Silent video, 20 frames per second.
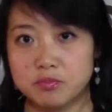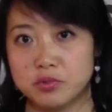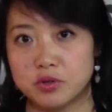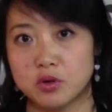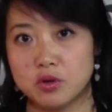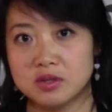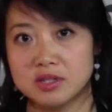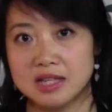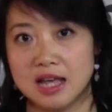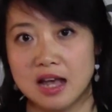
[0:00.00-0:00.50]

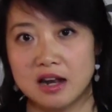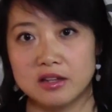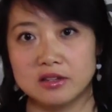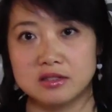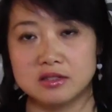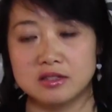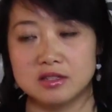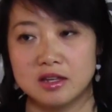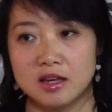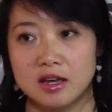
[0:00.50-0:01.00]
pure
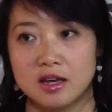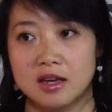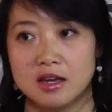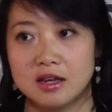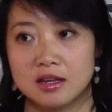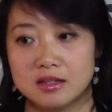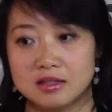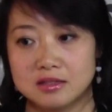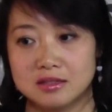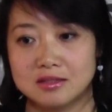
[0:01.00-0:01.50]
silence,
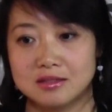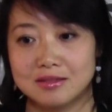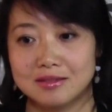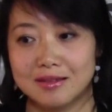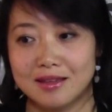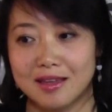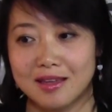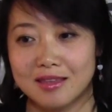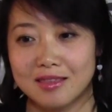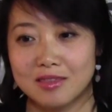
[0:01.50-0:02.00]

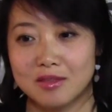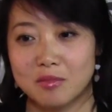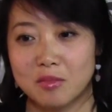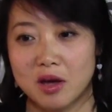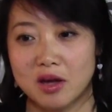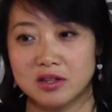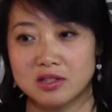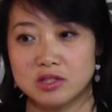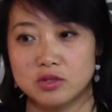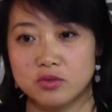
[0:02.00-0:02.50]
because the
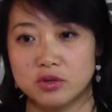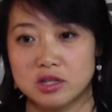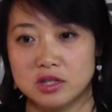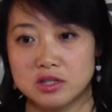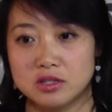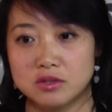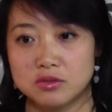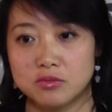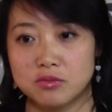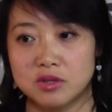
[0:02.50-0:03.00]
monastery
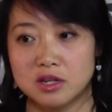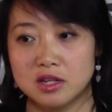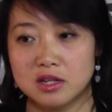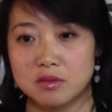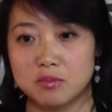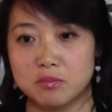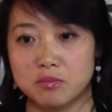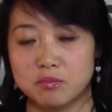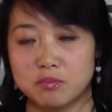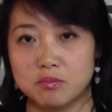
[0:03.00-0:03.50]
is
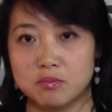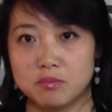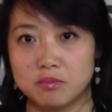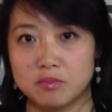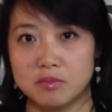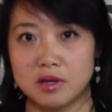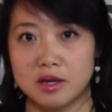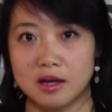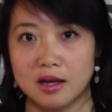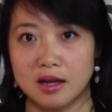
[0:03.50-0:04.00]
really
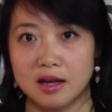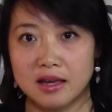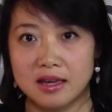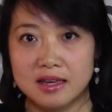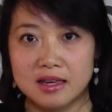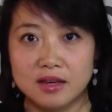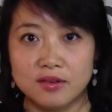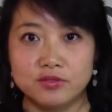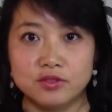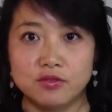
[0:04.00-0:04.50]
a
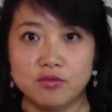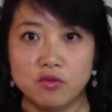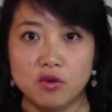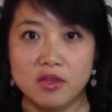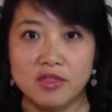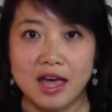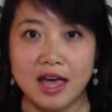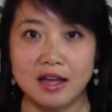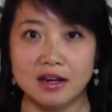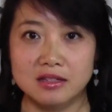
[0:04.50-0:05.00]
gift
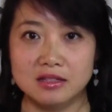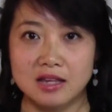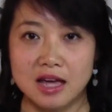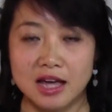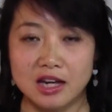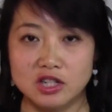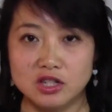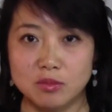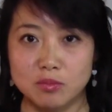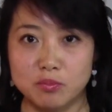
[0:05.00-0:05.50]
for that. It's
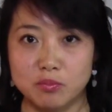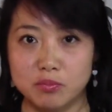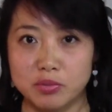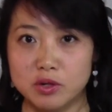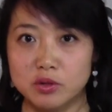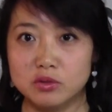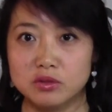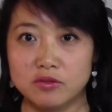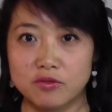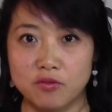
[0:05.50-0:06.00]
actually
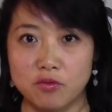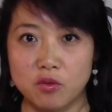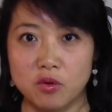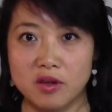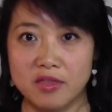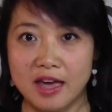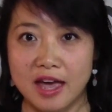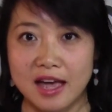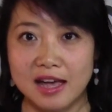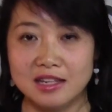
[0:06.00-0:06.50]
built
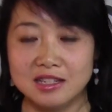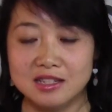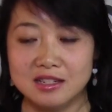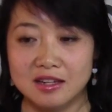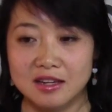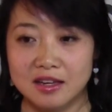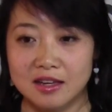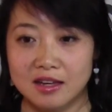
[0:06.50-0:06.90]
for that.